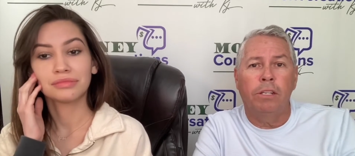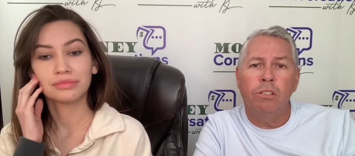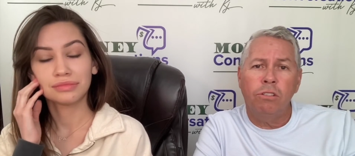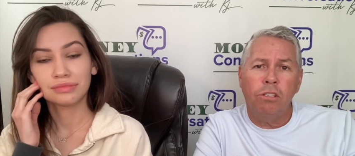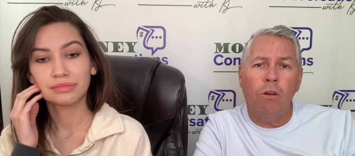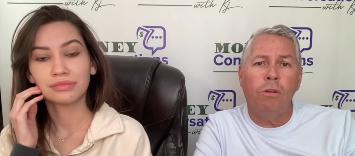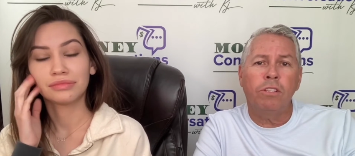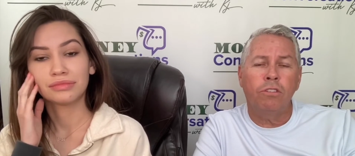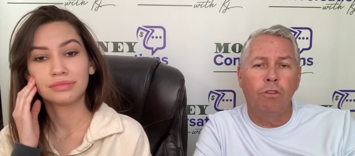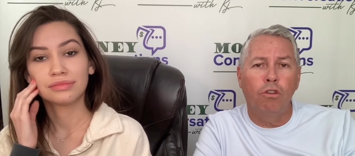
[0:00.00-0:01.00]
Speaker 1: Just don't
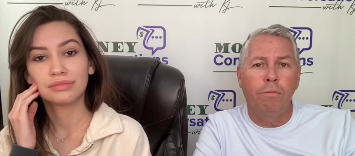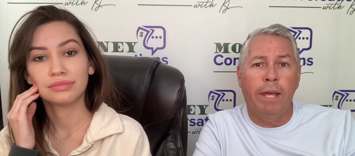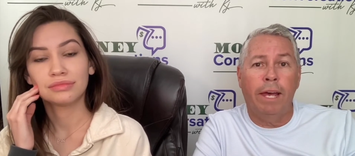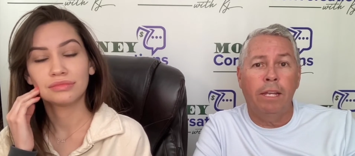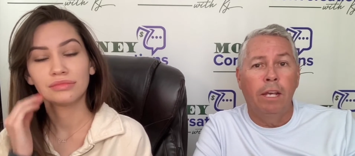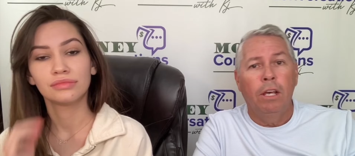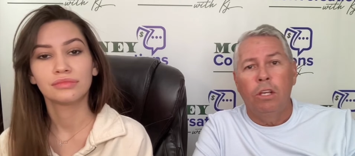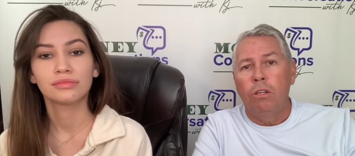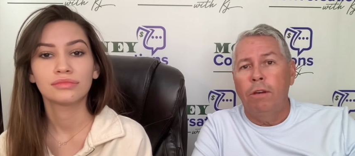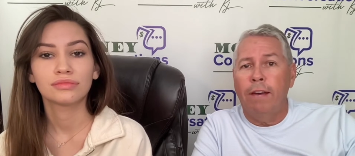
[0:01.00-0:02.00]
assume that
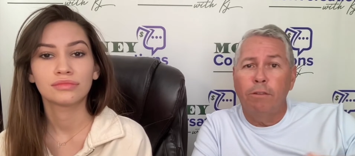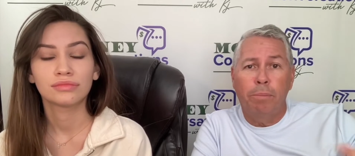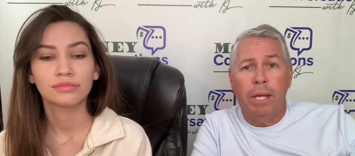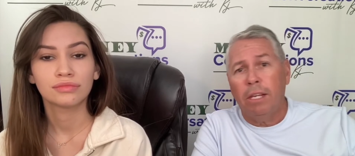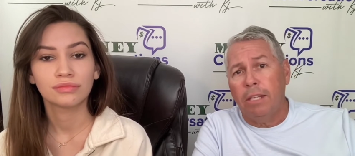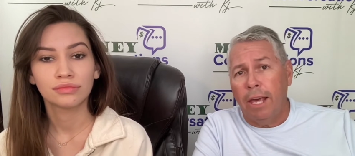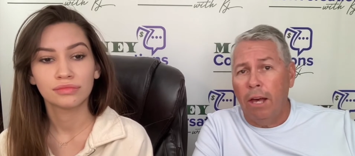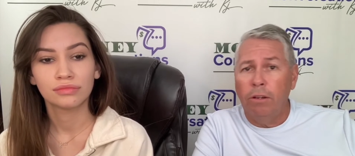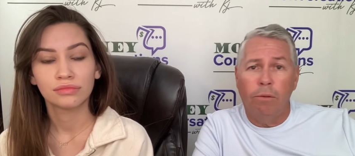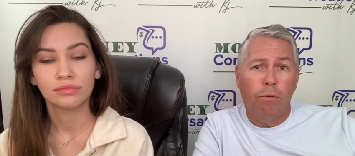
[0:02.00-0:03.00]
you have a bank
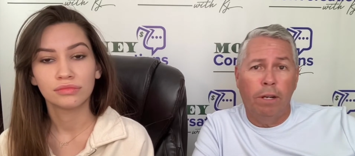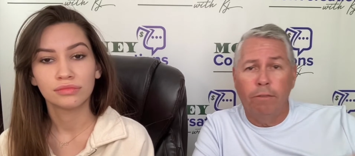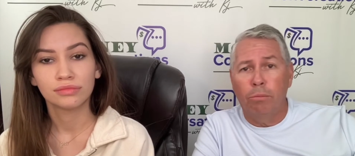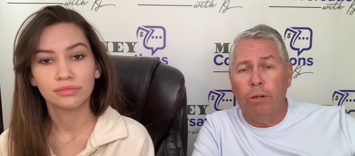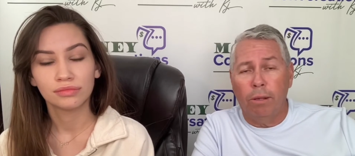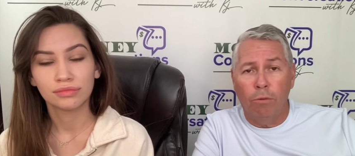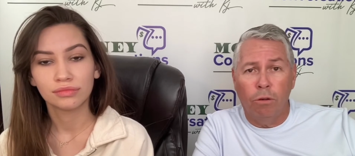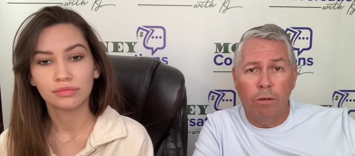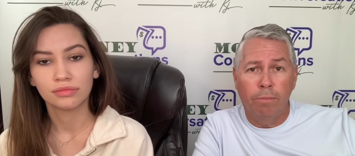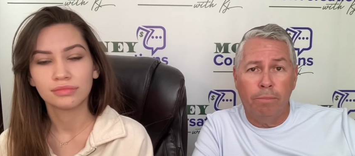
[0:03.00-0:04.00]
account at whatever brick and
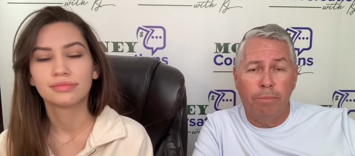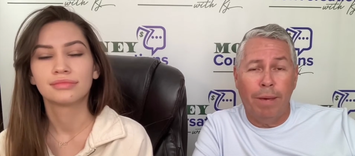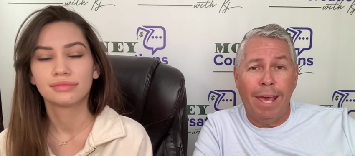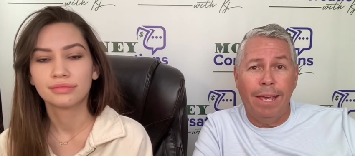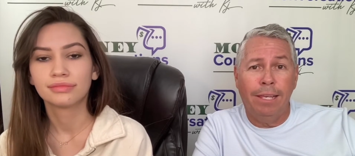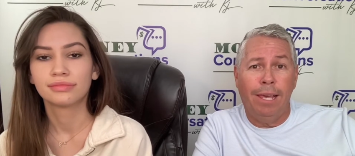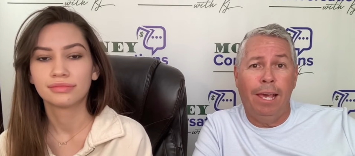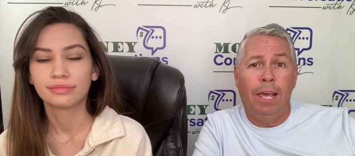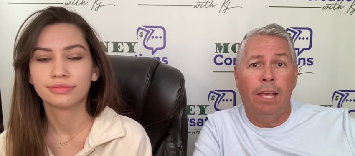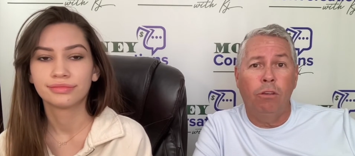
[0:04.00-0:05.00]
mortar bank
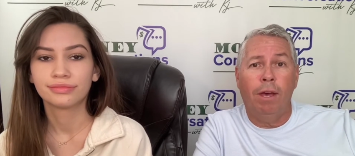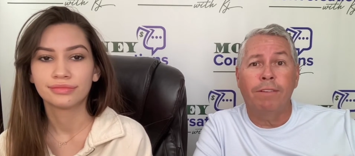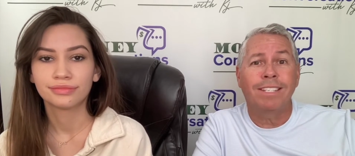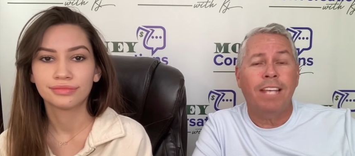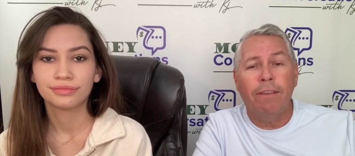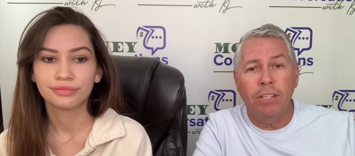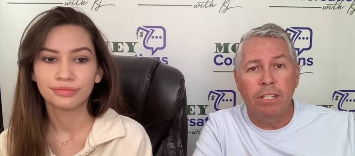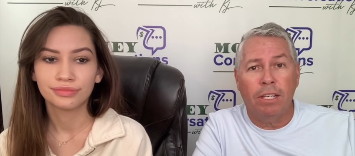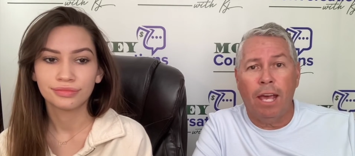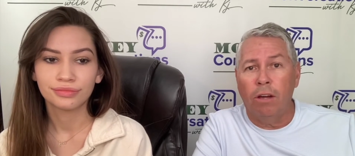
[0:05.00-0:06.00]
and you have a savings
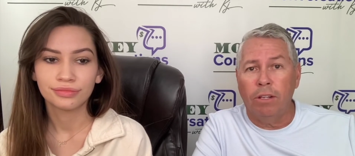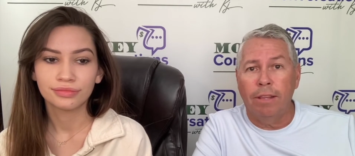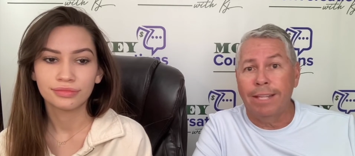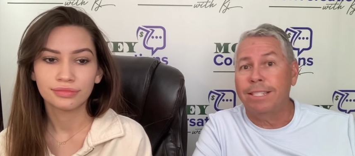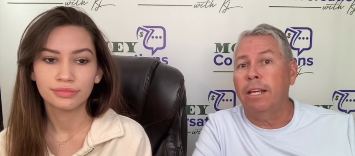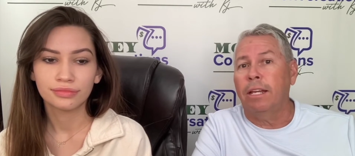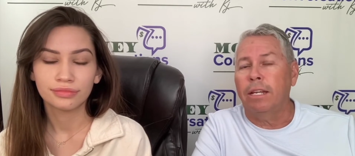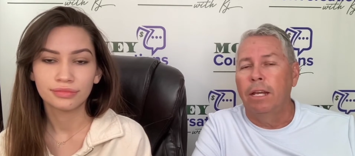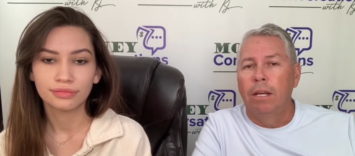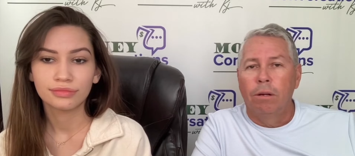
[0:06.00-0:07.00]
account and that's it,
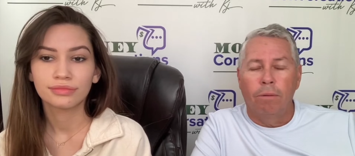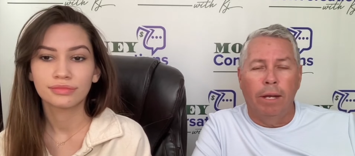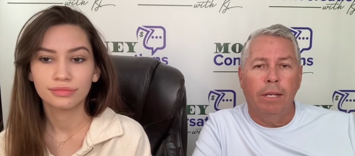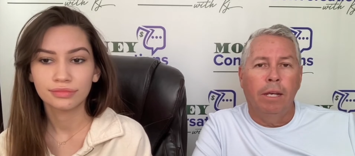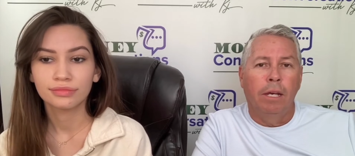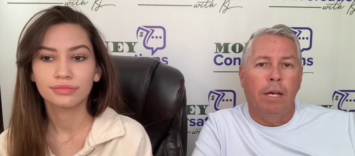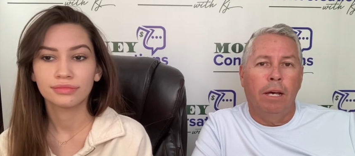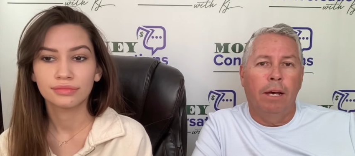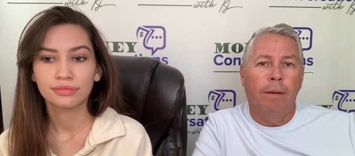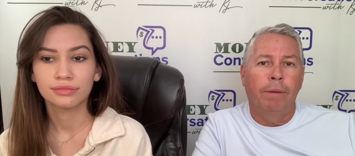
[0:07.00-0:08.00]
right?
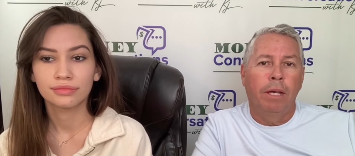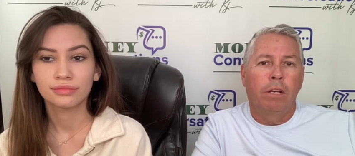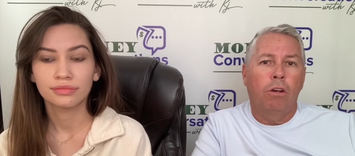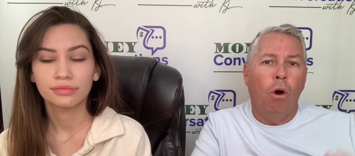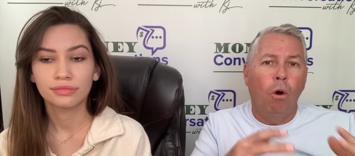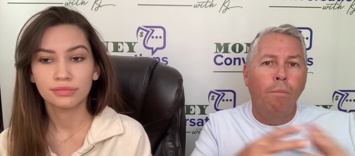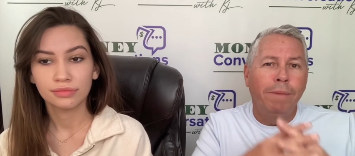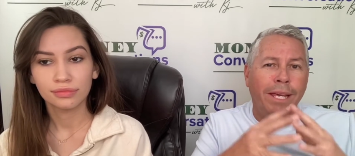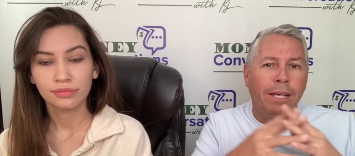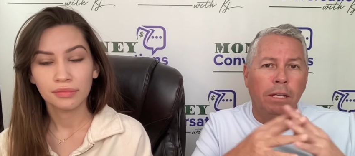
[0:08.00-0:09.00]

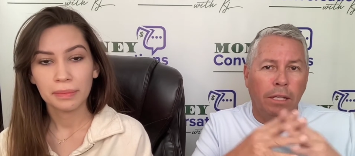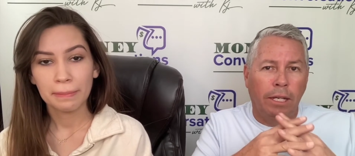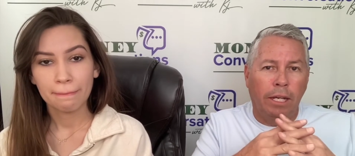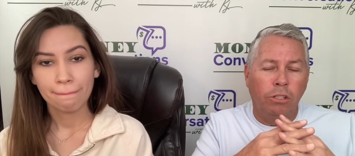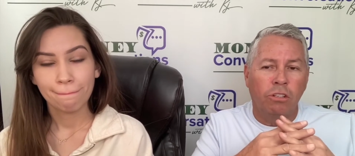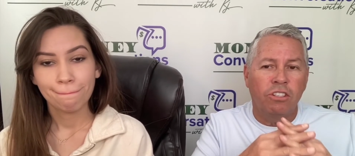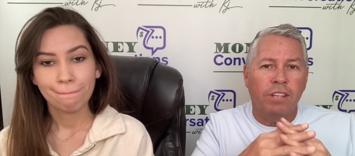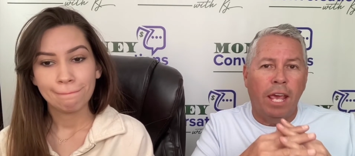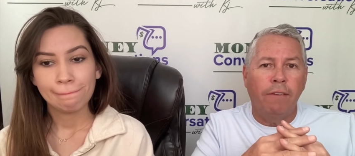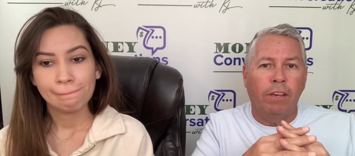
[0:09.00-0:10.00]
Commingling your
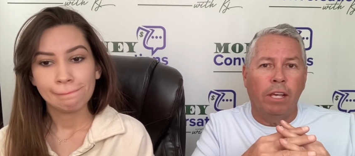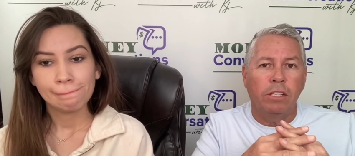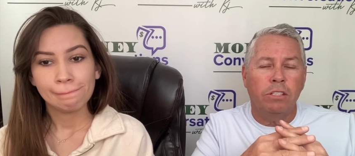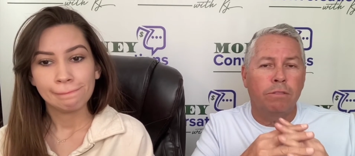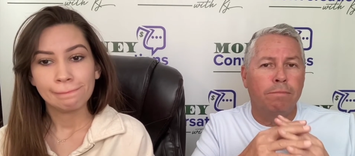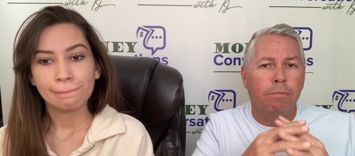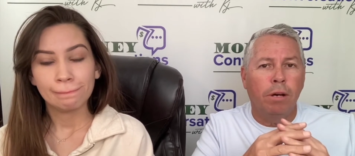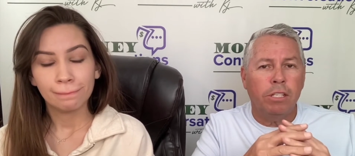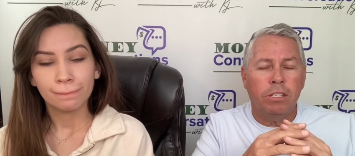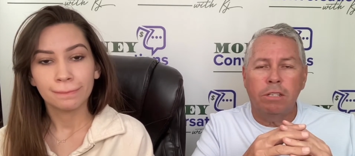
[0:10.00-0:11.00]
savings is
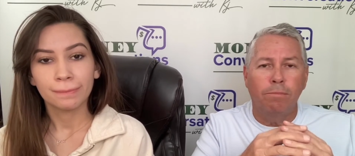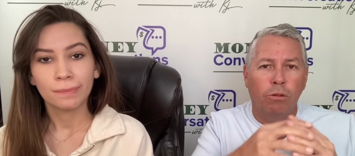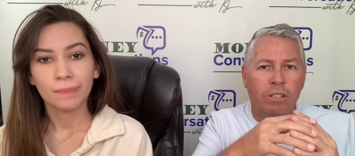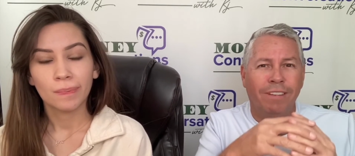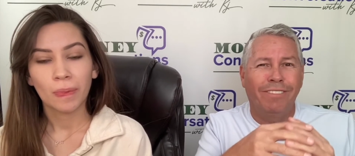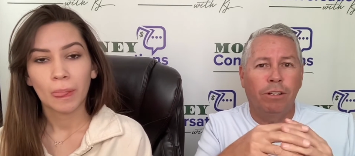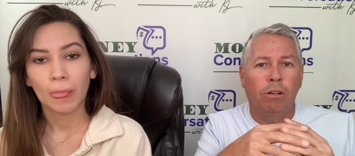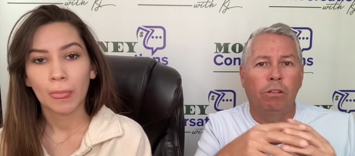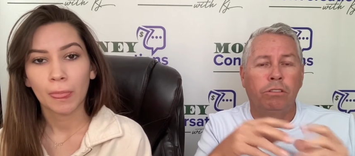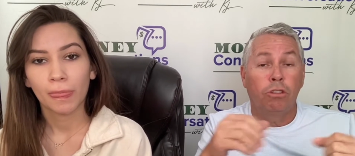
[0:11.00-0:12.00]
much more
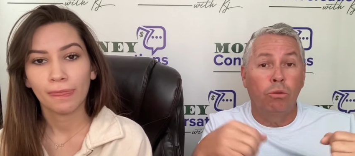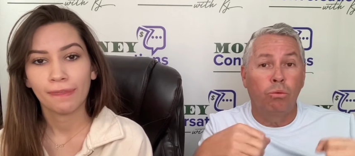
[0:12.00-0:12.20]
difficult to